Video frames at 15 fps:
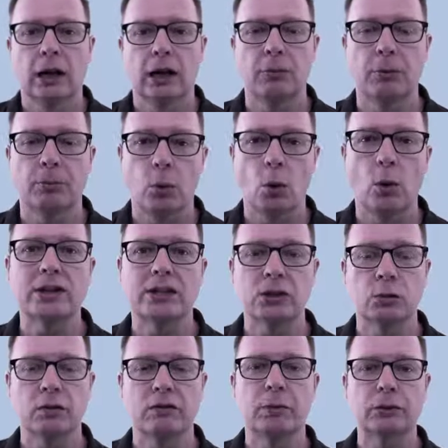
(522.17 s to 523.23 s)
The point
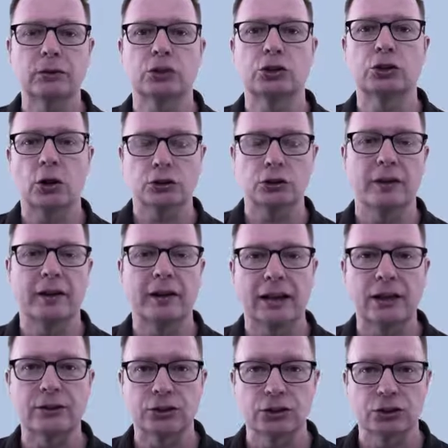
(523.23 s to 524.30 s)
is we've built a structure that
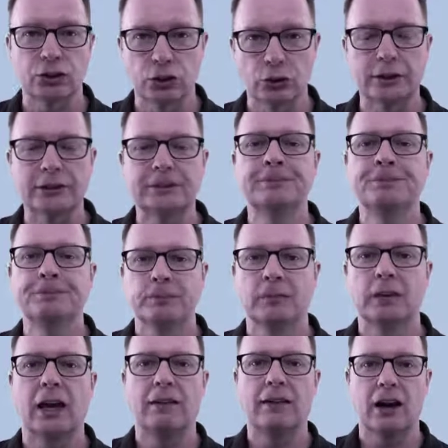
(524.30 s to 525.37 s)
allows you to do it,
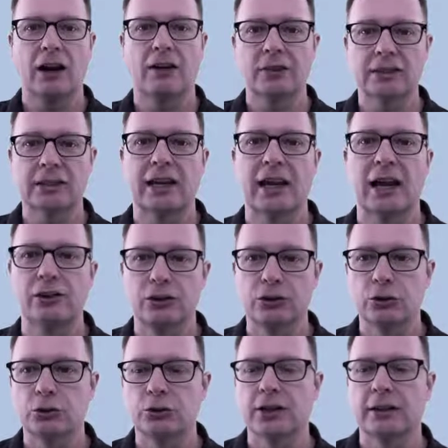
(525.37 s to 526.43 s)
and then obviously how you
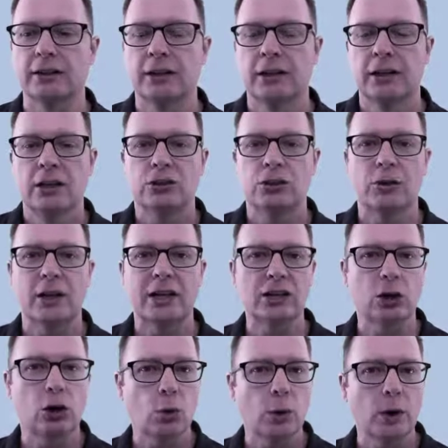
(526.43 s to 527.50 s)
use that. So
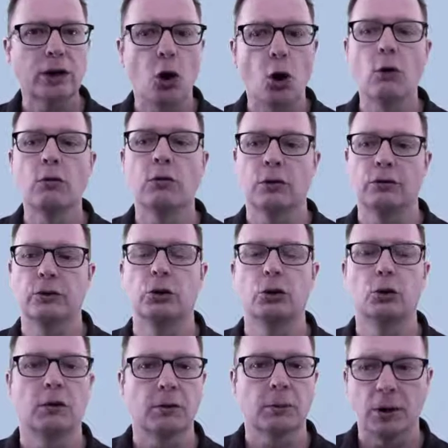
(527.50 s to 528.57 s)
that's a quick
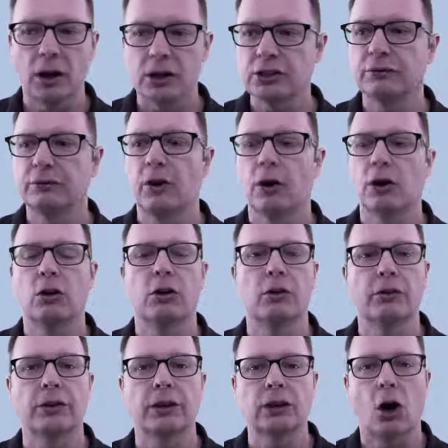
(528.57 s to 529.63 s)
overview of the project
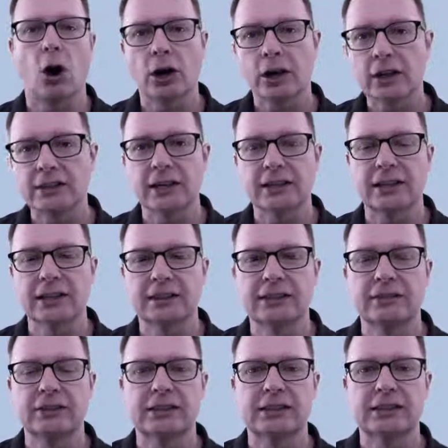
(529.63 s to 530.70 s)
funnel, the architect
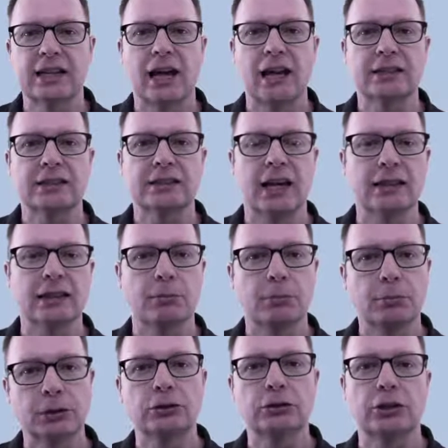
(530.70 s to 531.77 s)
activity status, and the
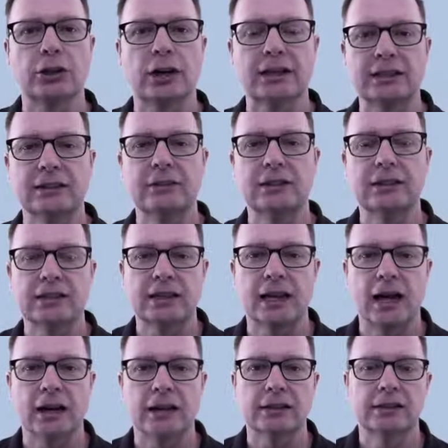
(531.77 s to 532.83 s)
builder activity
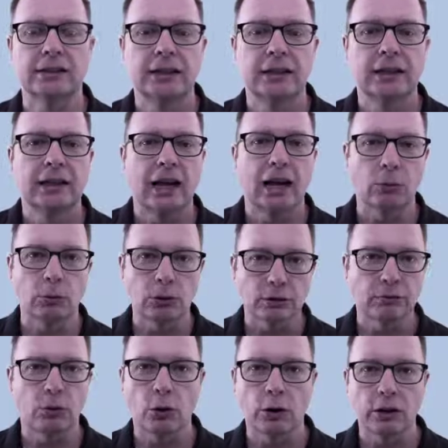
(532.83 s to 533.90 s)
status. And we
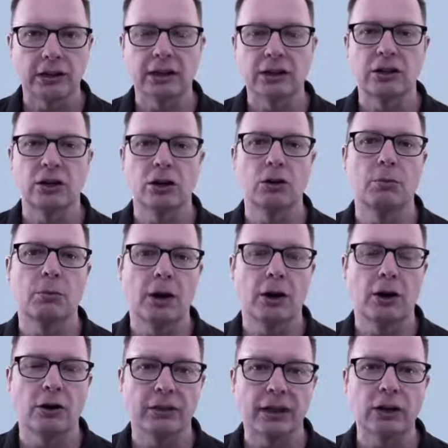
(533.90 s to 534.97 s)
look forward to getting to know you
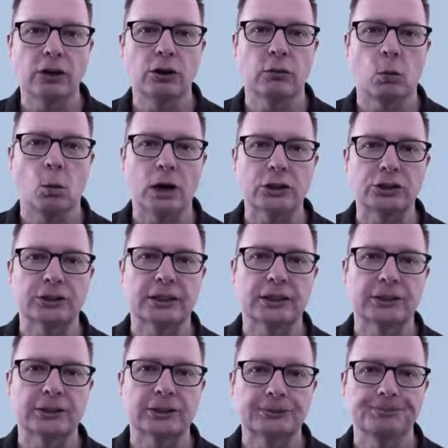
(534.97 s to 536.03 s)
better, and thank you for watching
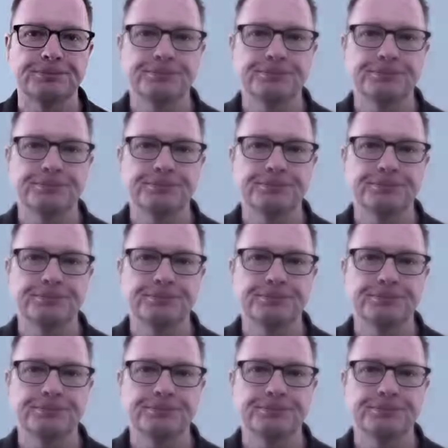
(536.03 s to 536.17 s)
this.